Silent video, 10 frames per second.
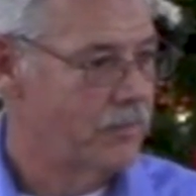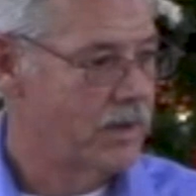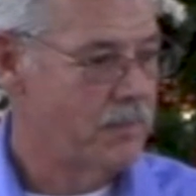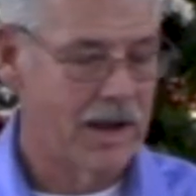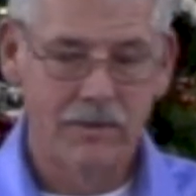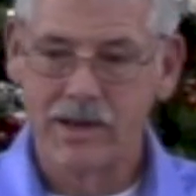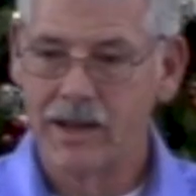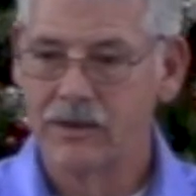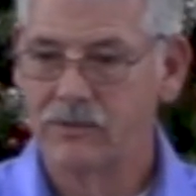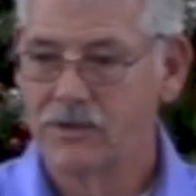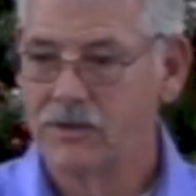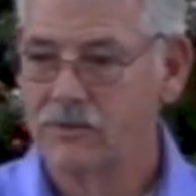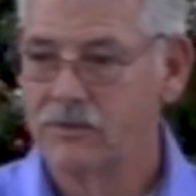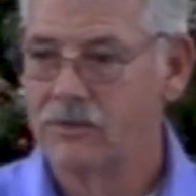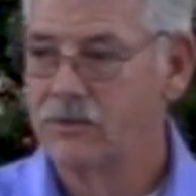But the bottom line is
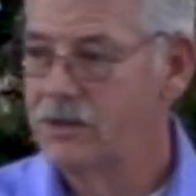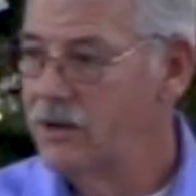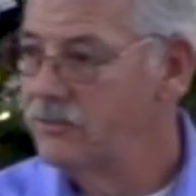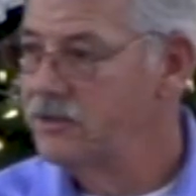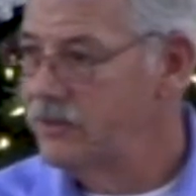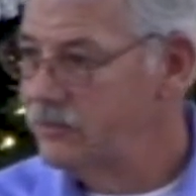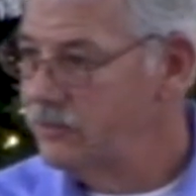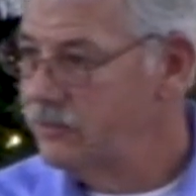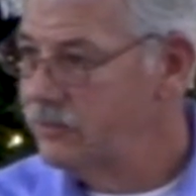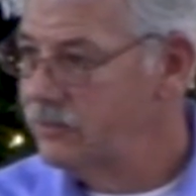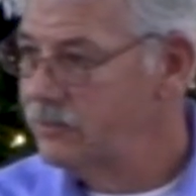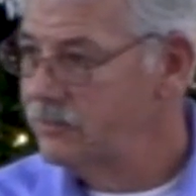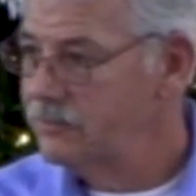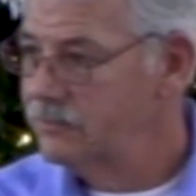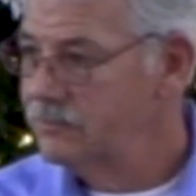this do you know Jesus?
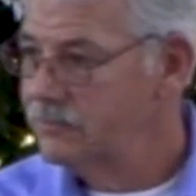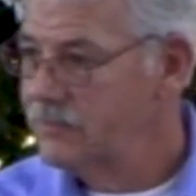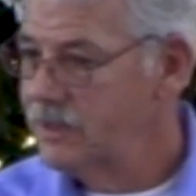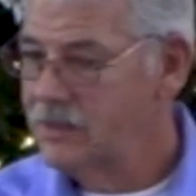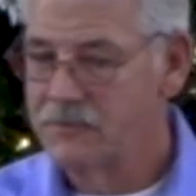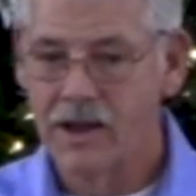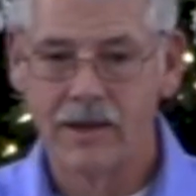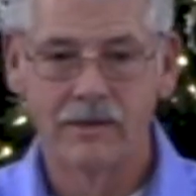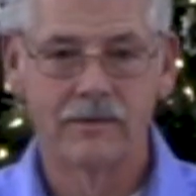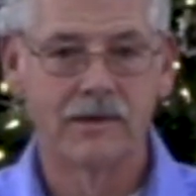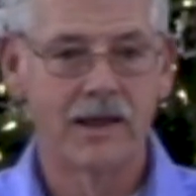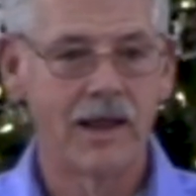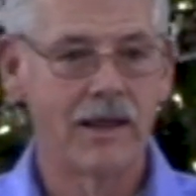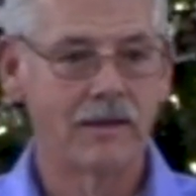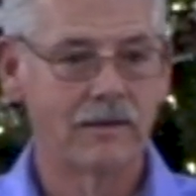If not,
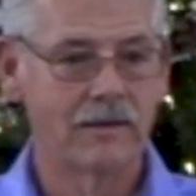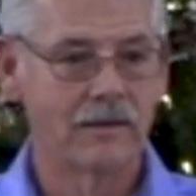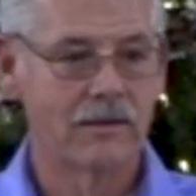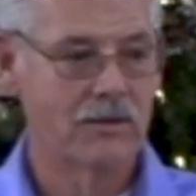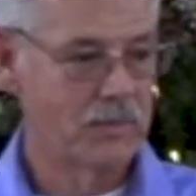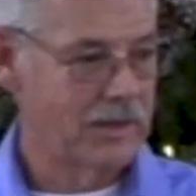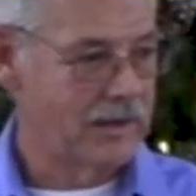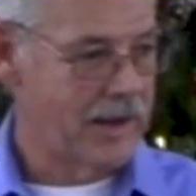today could be the